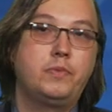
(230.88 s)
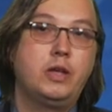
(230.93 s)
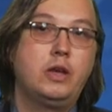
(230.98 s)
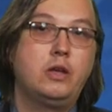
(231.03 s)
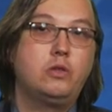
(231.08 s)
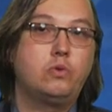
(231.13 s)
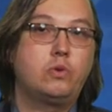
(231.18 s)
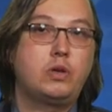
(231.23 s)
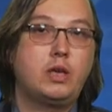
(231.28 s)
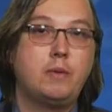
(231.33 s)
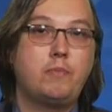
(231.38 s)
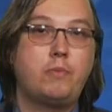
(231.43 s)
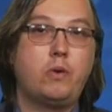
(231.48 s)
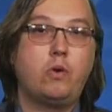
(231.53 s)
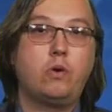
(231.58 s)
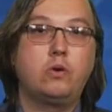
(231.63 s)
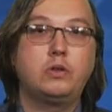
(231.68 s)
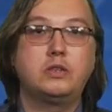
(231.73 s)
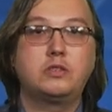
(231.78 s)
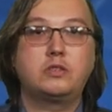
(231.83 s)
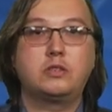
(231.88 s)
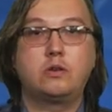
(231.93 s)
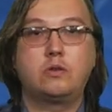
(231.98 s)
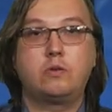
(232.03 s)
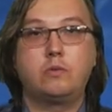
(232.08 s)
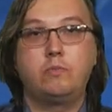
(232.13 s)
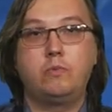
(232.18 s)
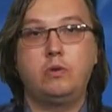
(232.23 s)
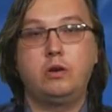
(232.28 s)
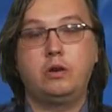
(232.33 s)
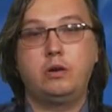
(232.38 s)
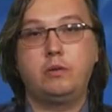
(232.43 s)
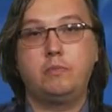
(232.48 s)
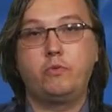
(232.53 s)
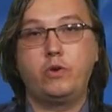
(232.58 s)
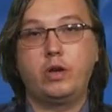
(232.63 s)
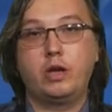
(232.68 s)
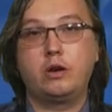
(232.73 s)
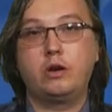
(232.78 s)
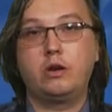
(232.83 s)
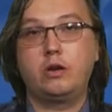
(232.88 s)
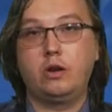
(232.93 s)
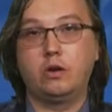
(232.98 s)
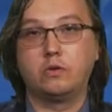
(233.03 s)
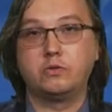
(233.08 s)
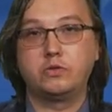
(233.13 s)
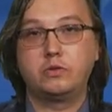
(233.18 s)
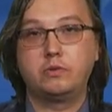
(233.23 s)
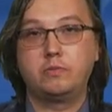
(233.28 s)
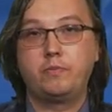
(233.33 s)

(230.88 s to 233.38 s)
to keep all the circuit uh, breaker closed.